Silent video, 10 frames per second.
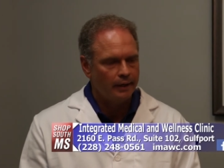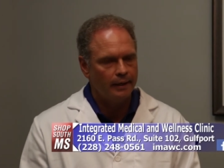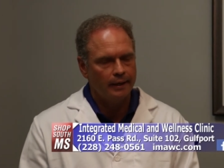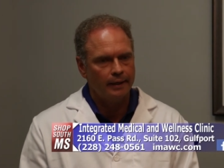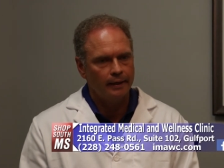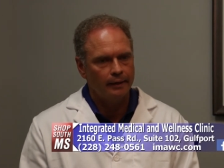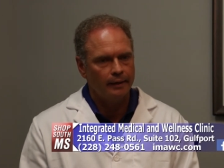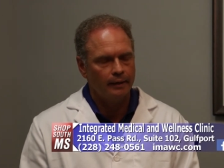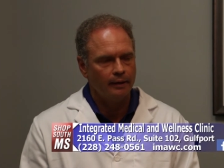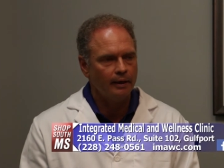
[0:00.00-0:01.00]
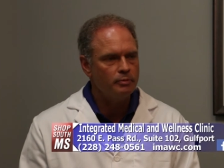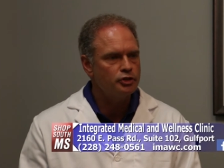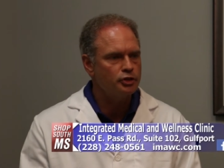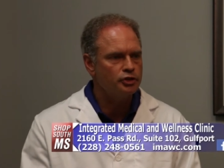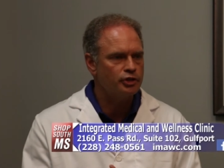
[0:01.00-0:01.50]
And let me
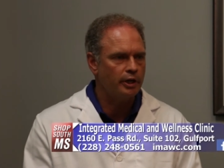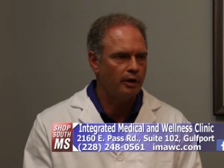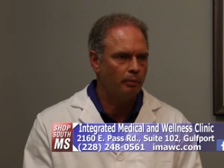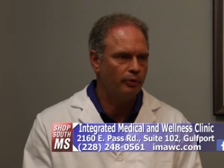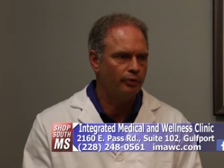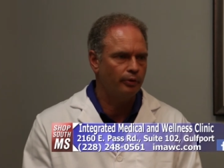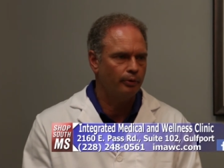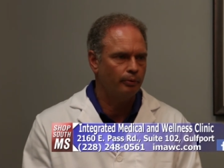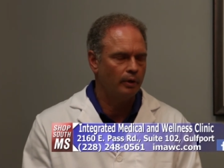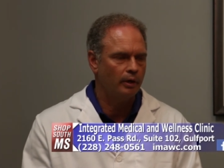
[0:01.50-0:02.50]
just share with you